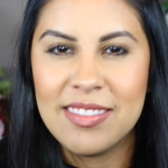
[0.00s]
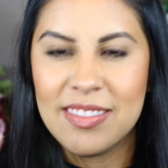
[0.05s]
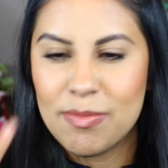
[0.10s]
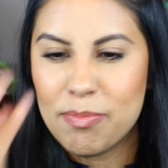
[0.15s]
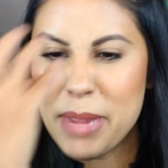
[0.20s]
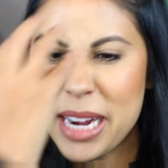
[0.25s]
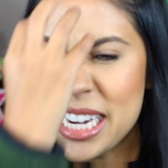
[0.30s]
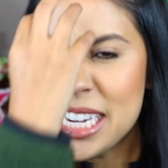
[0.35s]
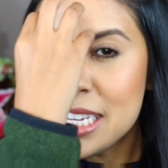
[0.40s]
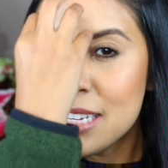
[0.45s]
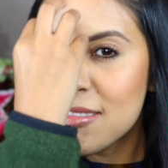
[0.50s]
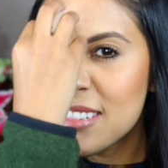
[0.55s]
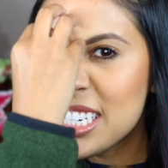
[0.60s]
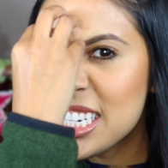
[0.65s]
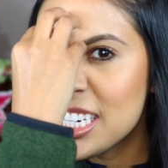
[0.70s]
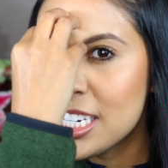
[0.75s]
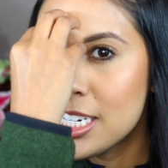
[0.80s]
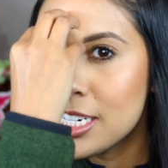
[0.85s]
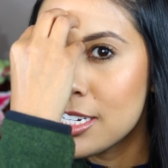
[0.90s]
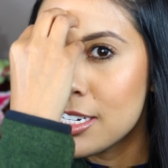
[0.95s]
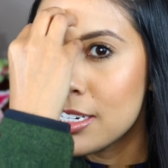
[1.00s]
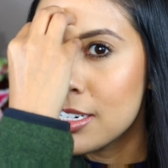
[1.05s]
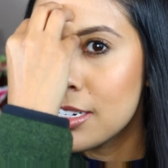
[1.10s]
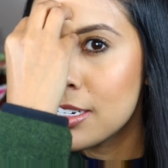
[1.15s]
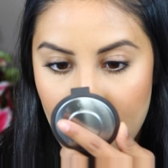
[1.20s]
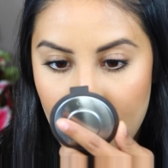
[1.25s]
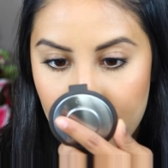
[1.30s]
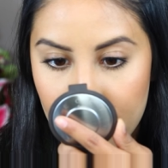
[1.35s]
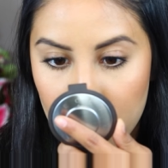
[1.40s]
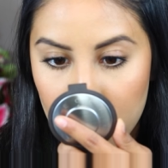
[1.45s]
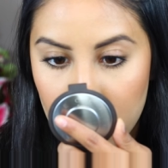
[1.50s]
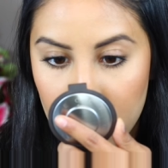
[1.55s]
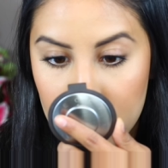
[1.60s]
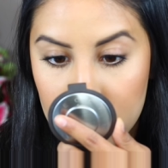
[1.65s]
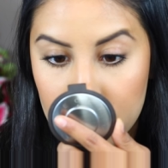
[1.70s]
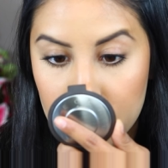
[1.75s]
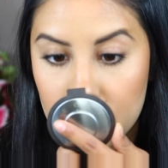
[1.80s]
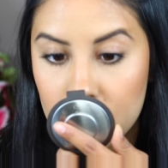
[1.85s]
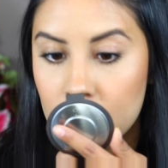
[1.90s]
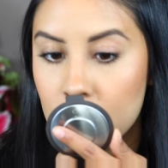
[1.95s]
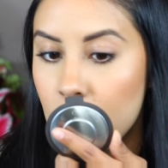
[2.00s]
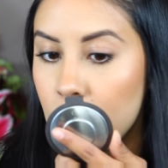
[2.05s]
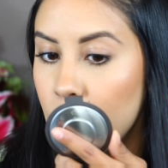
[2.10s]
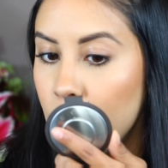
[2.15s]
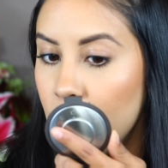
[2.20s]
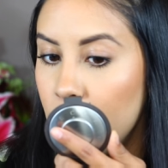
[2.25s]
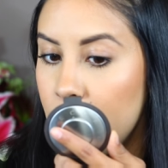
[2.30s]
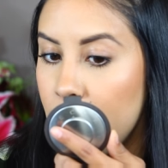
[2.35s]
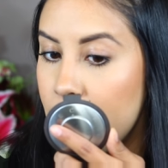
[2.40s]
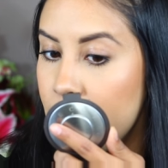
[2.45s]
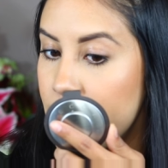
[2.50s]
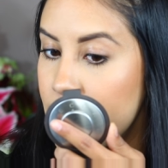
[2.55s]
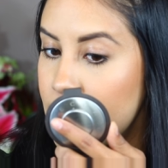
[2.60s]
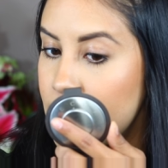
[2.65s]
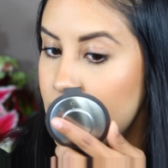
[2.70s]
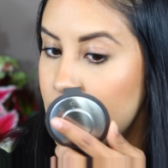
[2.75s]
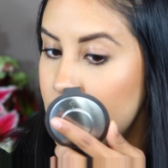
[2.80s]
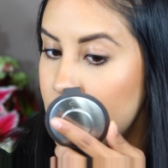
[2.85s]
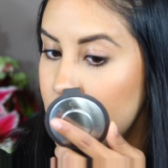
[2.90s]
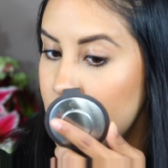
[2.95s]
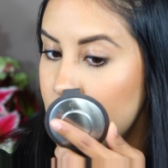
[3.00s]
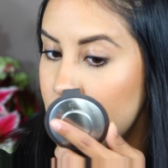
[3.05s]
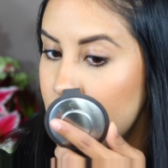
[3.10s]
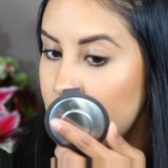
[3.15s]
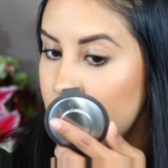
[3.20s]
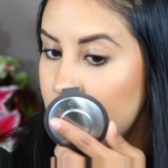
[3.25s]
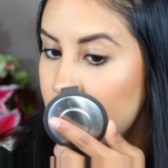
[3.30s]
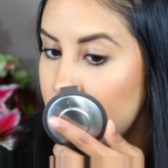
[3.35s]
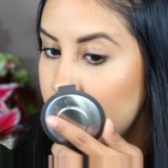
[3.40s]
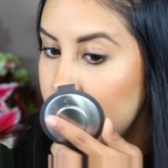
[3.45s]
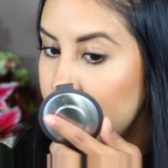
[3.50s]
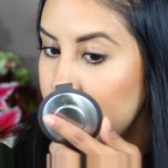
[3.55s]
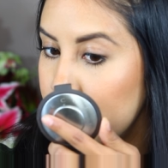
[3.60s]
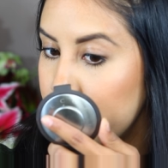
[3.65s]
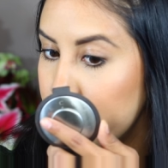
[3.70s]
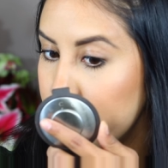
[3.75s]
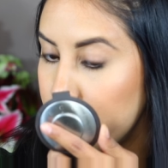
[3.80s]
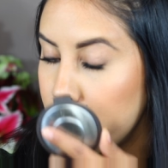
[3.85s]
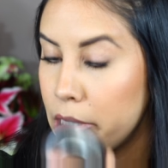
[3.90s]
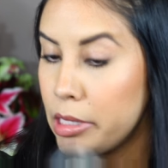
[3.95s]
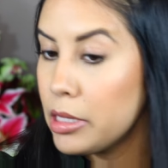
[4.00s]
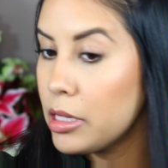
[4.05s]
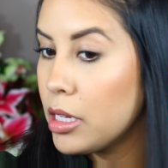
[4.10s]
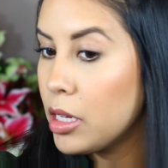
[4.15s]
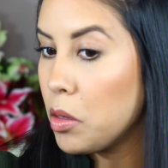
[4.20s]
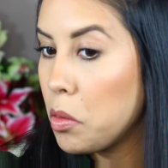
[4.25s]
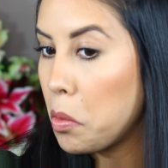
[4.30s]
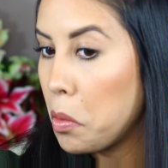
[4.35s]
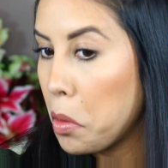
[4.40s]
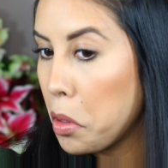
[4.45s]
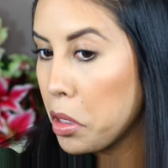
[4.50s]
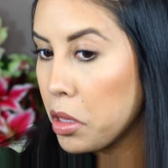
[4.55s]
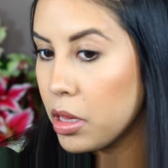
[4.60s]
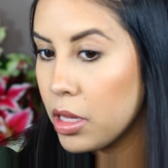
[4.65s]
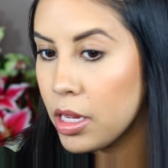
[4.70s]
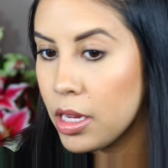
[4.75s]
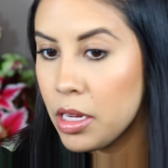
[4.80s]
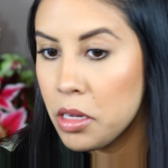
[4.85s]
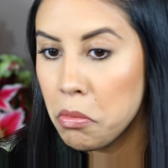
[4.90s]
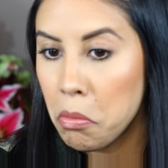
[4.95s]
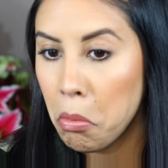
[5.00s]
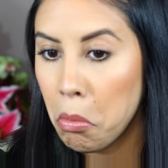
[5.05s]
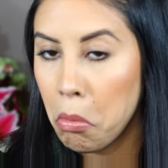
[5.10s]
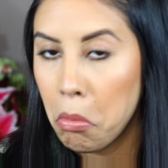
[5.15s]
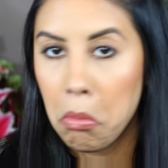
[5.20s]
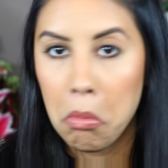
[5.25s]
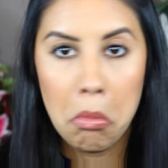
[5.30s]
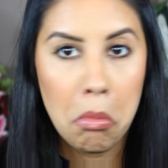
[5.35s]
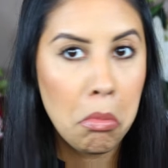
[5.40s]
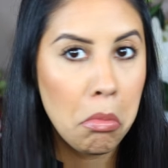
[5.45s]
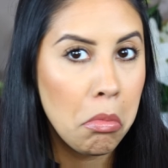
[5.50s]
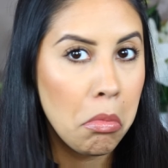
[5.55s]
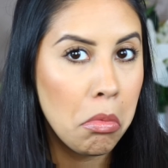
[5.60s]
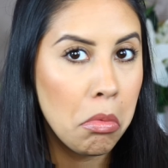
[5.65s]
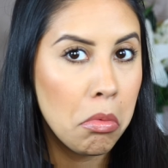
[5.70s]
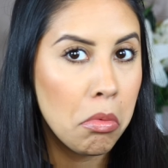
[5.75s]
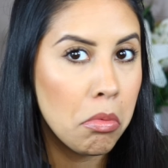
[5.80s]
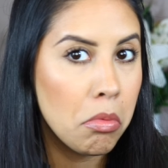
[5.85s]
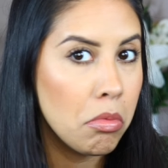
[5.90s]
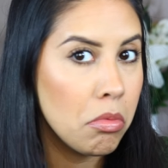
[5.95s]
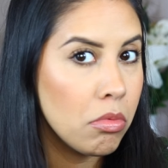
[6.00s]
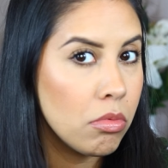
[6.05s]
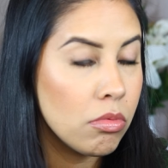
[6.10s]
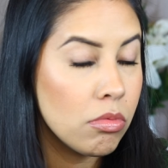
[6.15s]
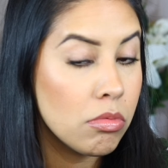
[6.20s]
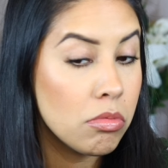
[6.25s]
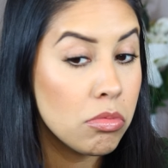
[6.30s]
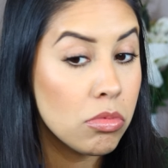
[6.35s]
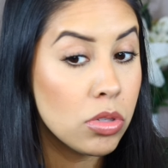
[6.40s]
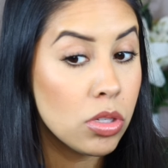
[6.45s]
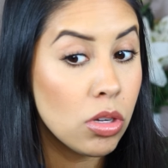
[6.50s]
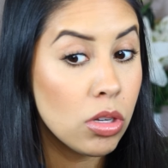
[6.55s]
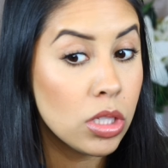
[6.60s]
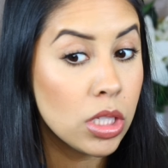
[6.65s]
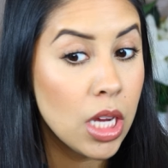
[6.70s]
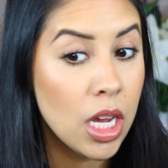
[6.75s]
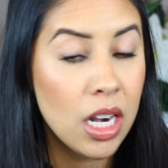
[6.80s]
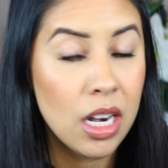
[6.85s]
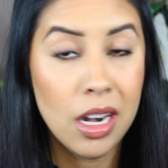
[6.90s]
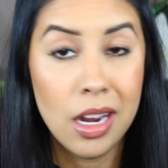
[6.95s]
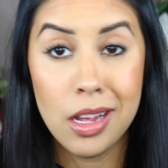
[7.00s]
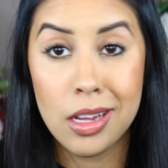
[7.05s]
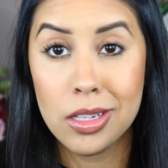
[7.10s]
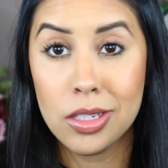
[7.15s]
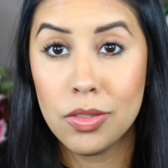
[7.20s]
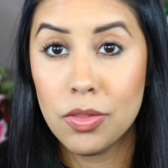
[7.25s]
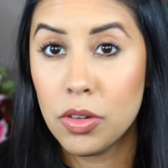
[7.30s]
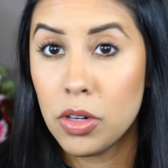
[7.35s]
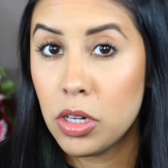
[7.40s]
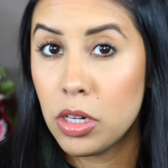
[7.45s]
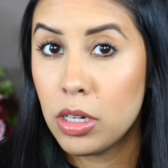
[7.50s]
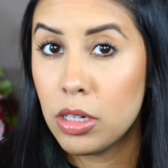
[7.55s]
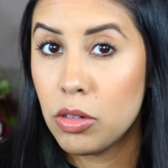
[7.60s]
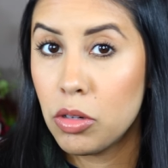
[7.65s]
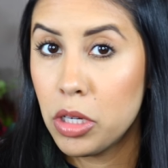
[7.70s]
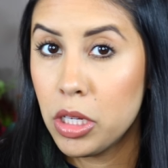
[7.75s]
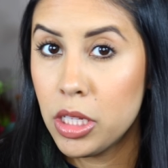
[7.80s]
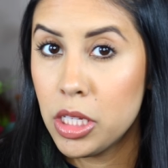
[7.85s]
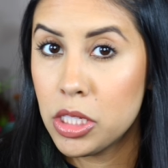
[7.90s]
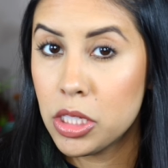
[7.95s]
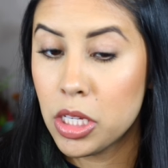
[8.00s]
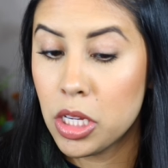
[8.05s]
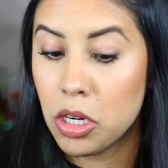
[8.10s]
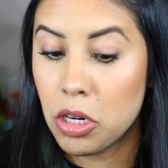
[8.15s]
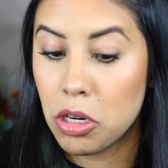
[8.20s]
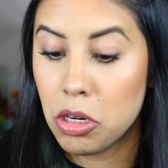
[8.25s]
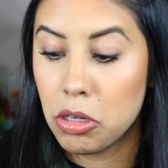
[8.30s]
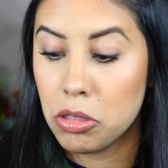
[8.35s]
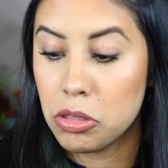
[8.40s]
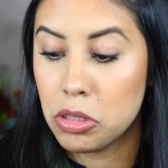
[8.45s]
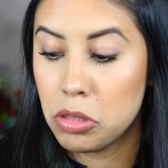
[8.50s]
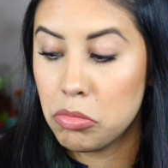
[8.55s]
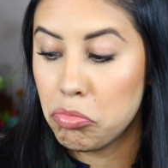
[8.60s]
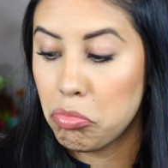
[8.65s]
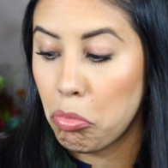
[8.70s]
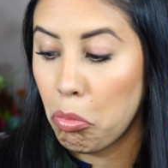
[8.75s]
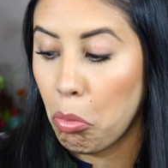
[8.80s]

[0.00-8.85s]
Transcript: Mine is right here. Everywhere else looks so good, and it didn't get oily. So it's kind of nice for oily skin girls.